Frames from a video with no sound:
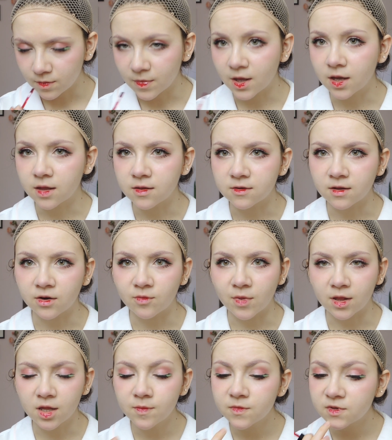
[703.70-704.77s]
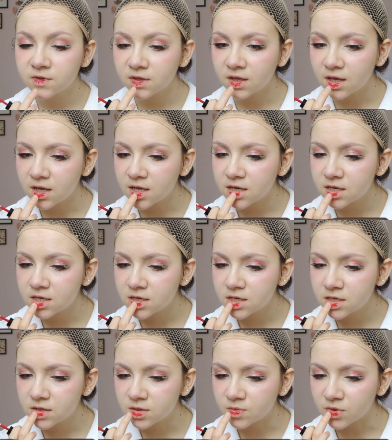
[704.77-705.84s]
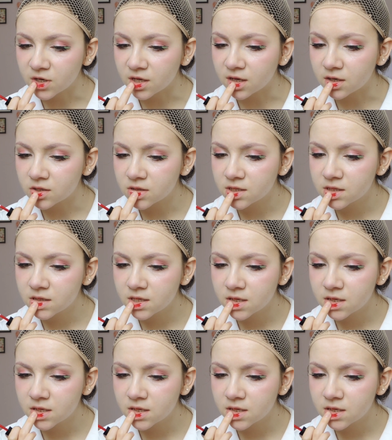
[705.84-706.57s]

Applying in the center of my lips and spreading out.